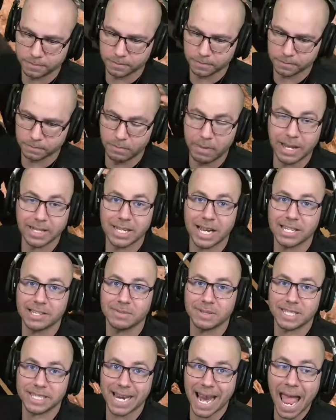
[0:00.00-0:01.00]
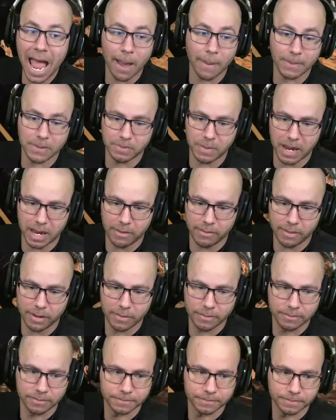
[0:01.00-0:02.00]
Man's got some snaps, baby.
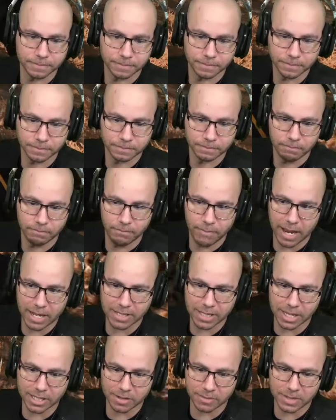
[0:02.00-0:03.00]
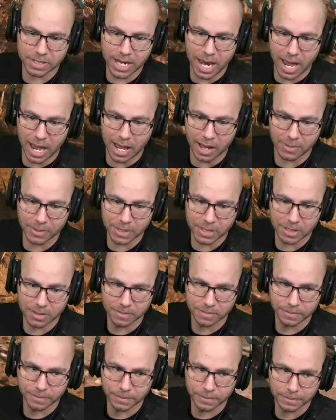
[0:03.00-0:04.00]
Man's got some snaps.
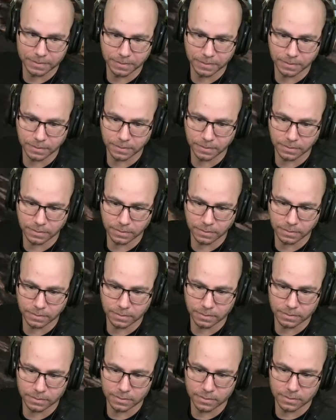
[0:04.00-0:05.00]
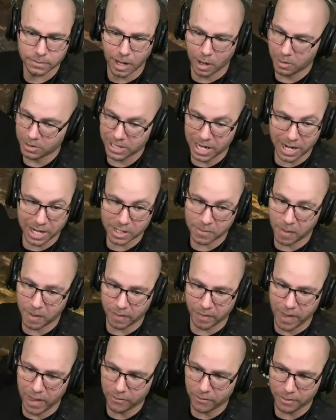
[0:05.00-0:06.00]
I was not
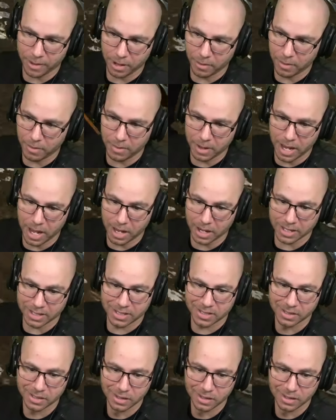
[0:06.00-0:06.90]
expecting that from him, I'm going to be honest.